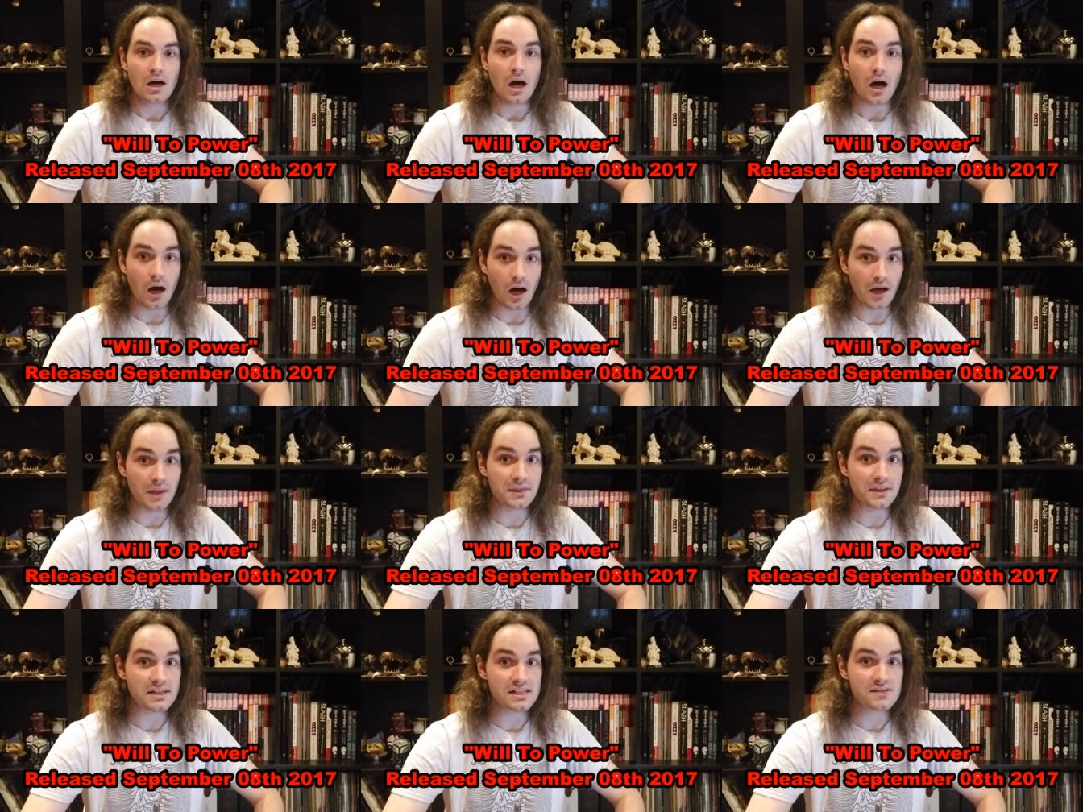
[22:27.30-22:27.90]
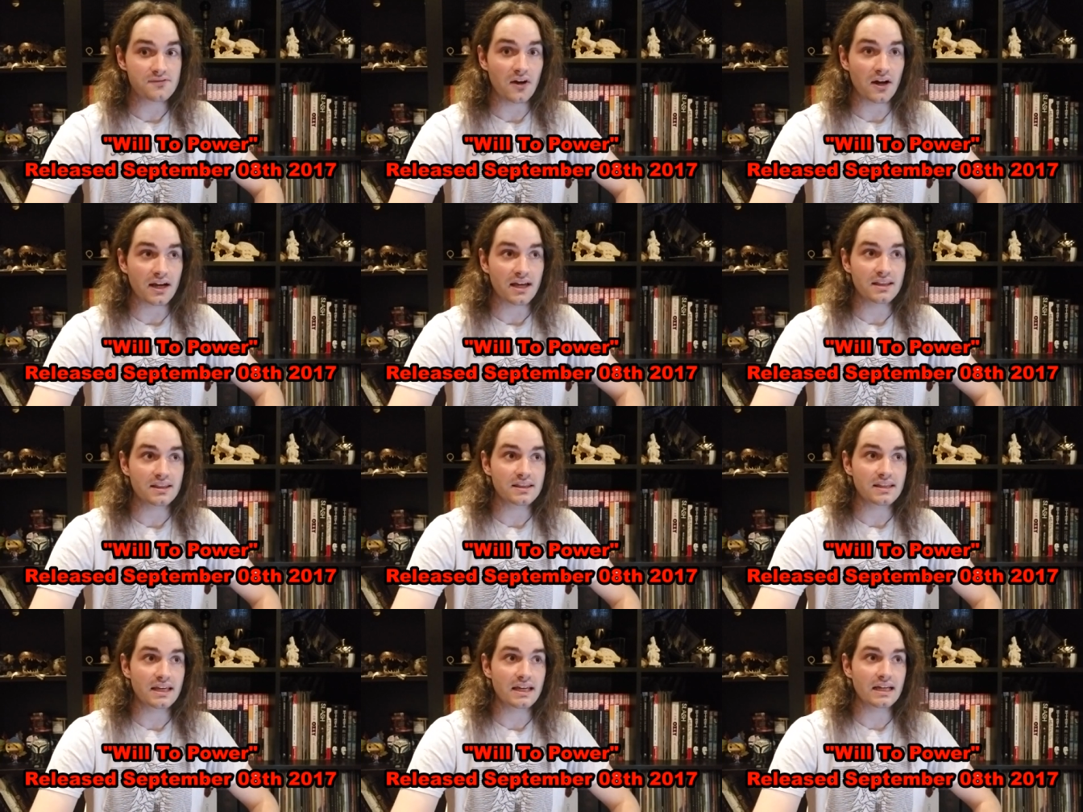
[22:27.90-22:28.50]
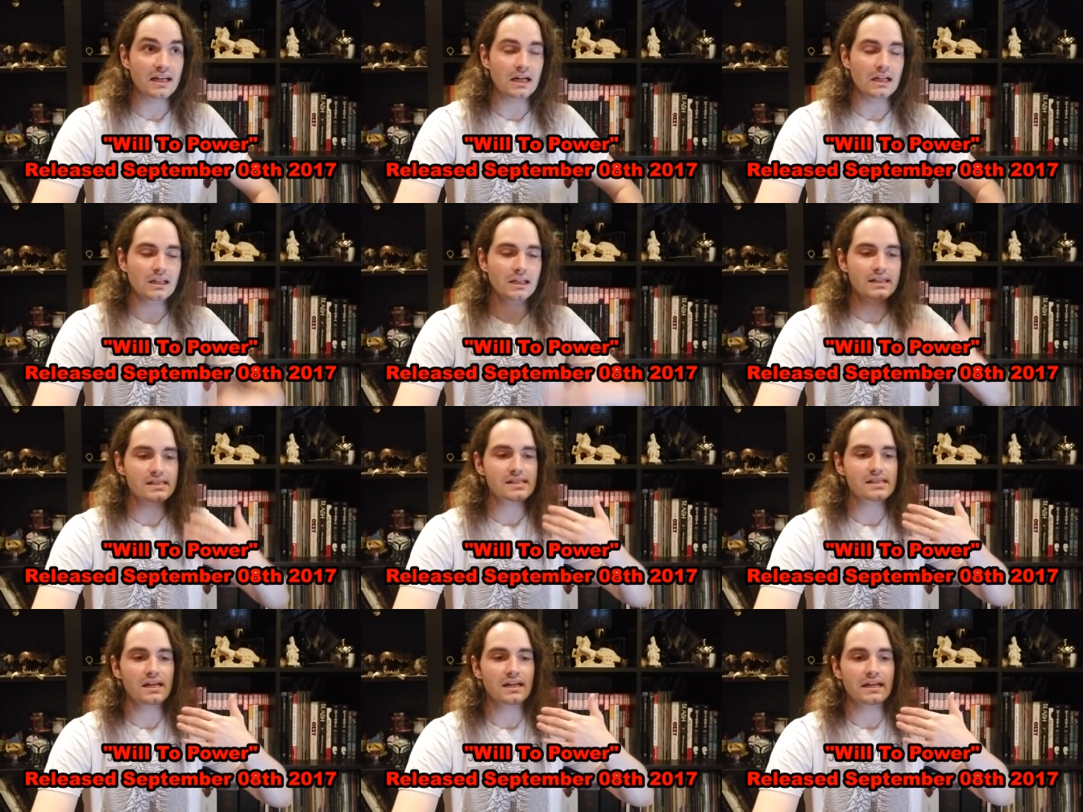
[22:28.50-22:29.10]
on this fucking thing.
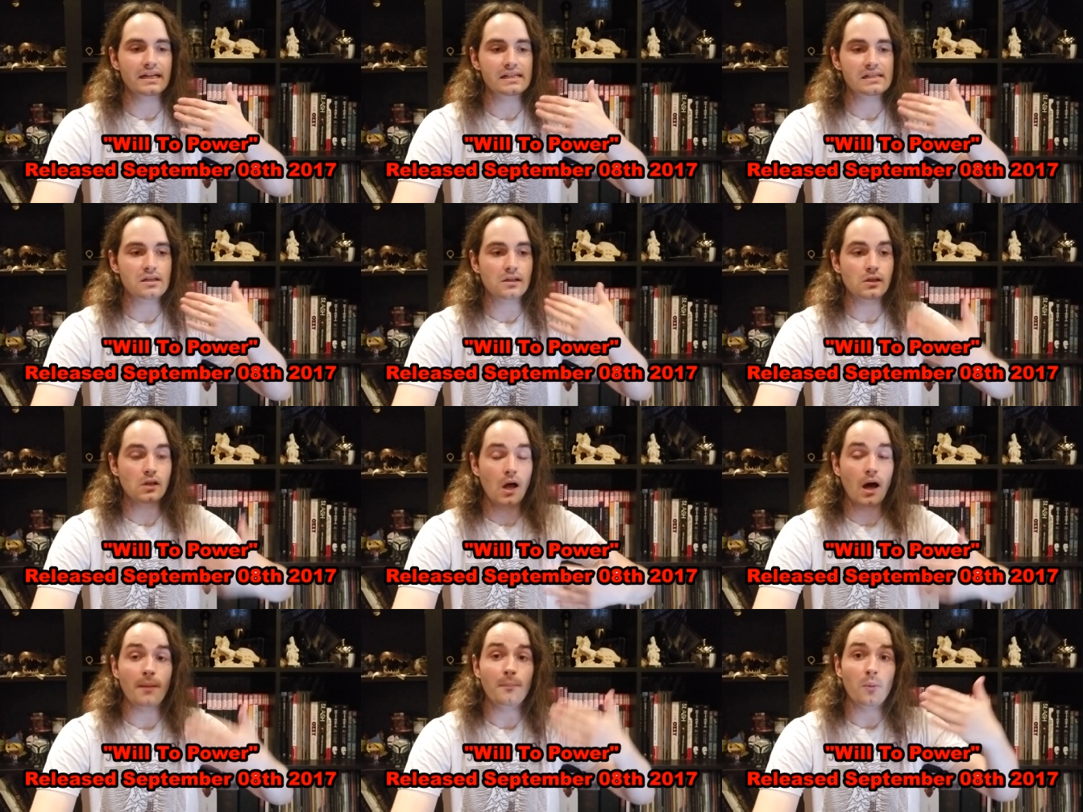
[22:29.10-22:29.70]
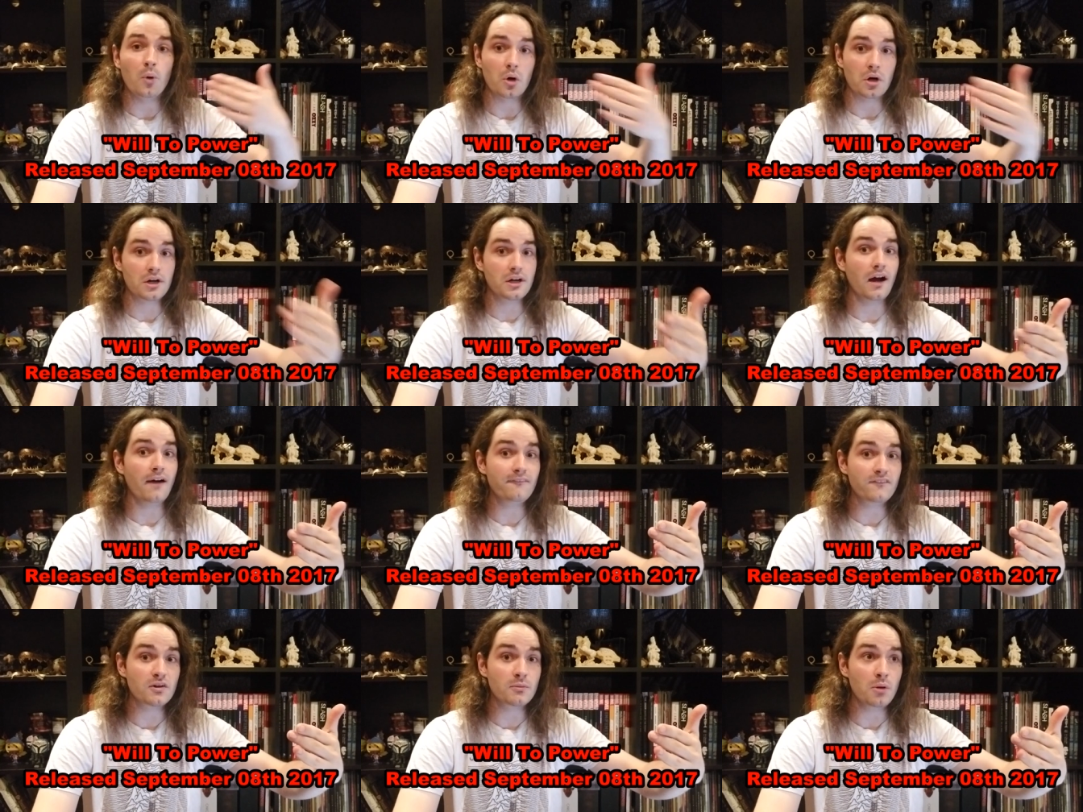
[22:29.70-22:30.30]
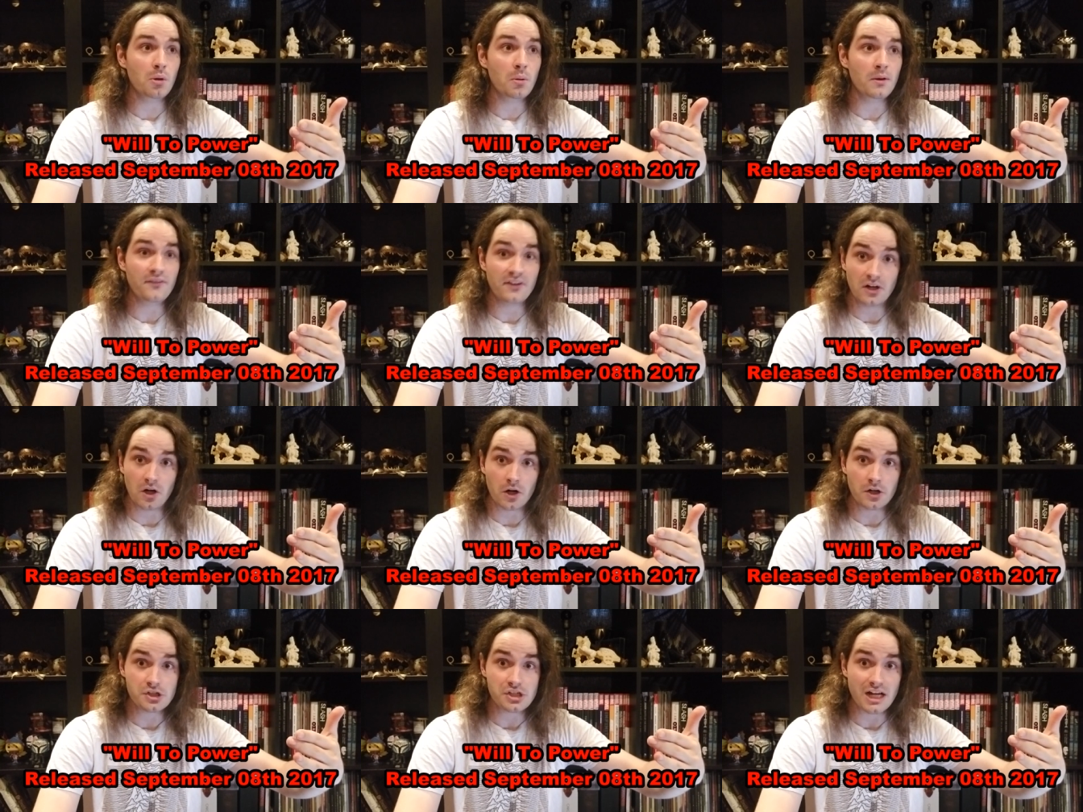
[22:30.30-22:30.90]
Alissa is a lot more comfortable within
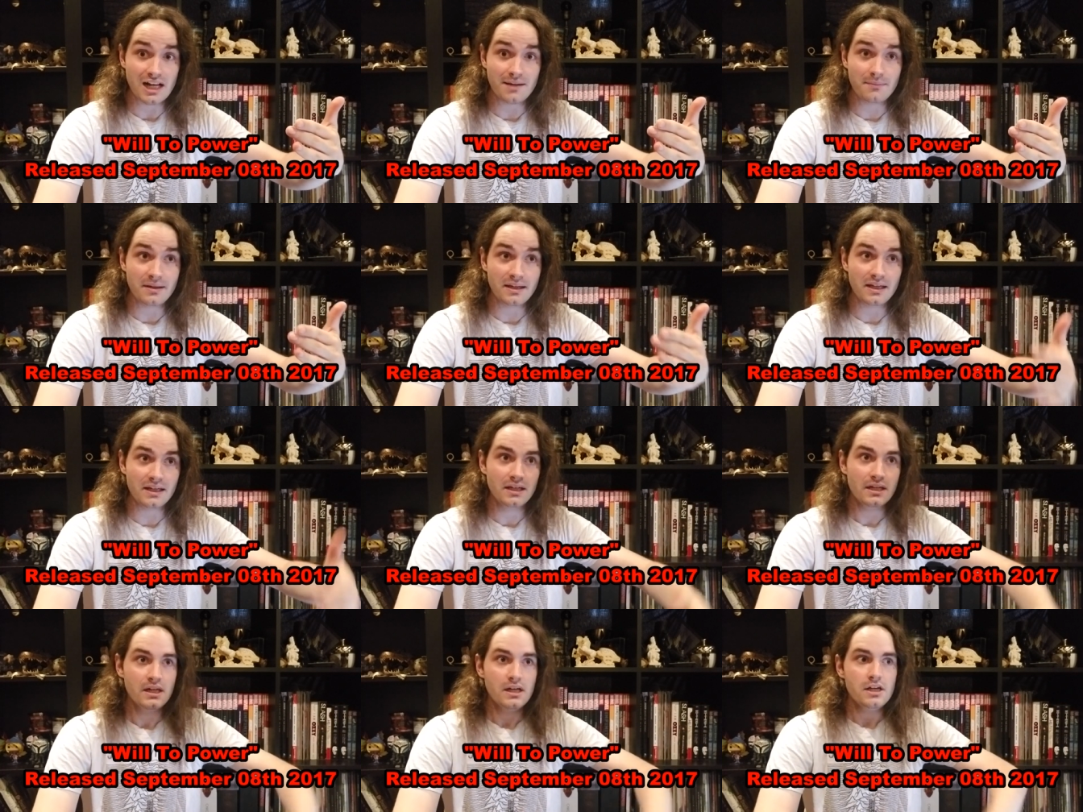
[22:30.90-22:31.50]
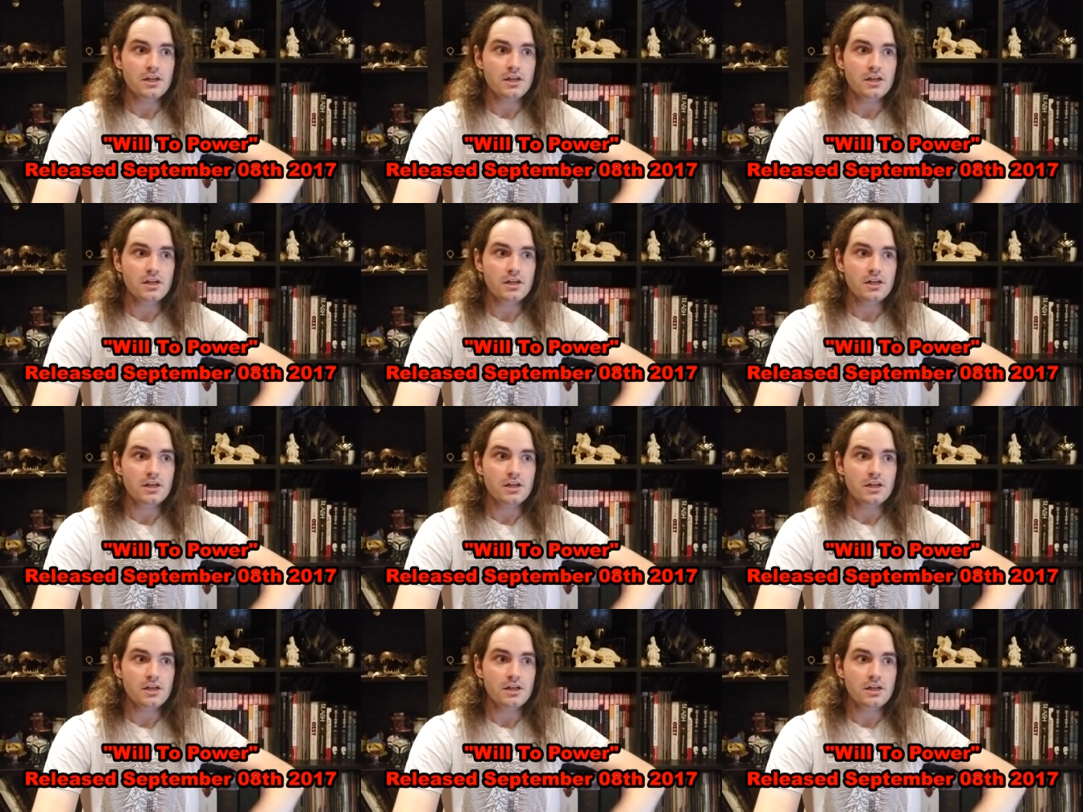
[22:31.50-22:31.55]
Arch Enemy.